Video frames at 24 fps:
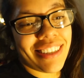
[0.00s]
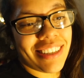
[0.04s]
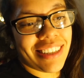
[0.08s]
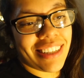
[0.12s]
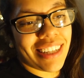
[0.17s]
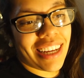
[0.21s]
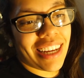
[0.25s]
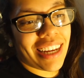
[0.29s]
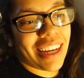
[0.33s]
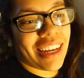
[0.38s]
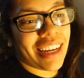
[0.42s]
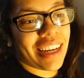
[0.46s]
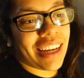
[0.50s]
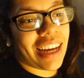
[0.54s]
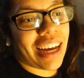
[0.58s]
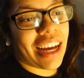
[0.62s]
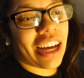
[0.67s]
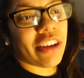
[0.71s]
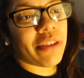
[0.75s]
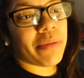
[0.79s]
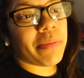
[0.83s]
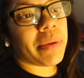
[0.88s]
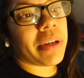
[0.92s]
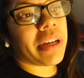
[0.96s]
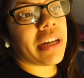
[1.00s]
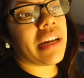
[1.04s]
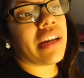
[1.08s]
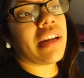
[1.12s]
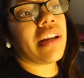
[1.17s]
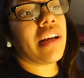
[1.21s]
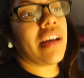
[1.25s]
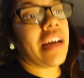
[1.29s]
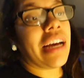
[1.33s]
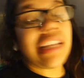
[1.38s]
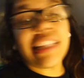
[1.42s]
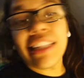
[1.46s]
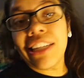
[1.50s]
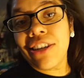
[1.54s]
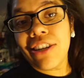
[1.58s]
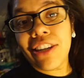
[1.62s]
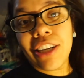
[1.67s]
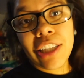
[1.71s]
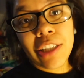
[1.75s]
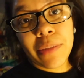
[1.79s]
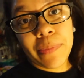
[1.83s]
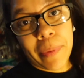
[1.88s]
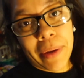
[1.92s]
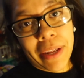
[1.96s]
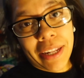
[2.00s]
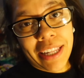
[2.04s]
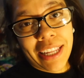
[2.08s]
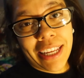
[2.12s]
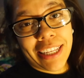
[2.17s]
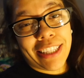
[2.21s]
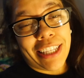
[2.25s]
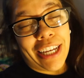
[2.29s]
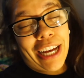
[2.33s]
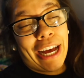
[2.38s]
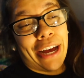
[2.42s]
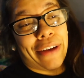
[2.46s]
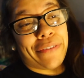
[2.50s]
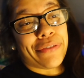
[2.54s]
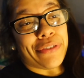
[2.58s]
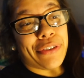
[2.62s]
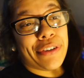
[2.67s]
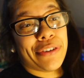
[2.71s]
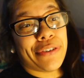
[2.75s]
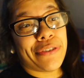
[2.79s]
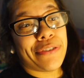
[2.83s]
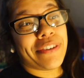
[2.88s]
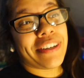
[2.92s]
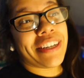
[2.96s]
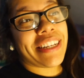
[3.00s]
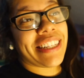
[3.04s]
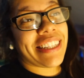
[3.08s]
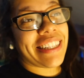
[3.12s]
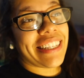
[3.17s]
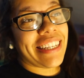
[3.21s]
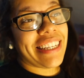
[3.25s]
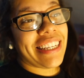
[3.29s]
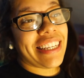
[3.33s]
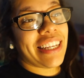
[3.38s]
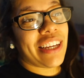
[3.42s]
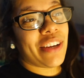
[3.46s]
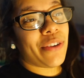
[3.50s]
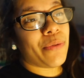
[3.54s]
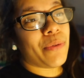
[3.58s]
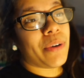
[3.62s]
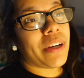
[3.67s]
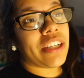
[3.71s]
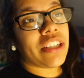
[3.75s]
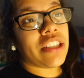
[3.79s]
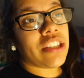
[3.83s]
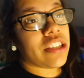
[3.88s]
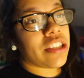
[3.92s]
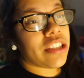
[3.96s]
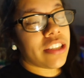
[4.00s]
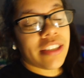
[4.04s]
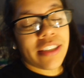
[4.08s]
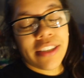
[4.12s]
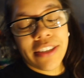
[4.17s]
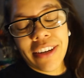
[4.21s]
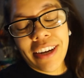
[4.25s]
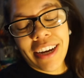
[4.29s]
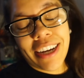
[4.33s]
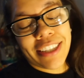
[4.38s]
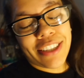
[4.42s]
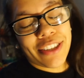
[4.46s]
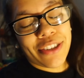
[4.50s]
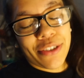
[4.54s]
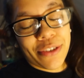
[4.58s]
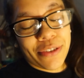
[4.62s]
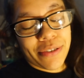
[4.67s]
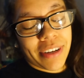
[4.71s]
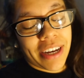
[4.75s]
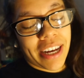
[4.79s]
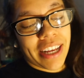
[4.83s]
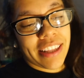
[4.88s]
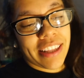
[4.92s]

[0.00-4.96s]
day. I've been, I literally spent like the afternoon cleaning, which you guys know I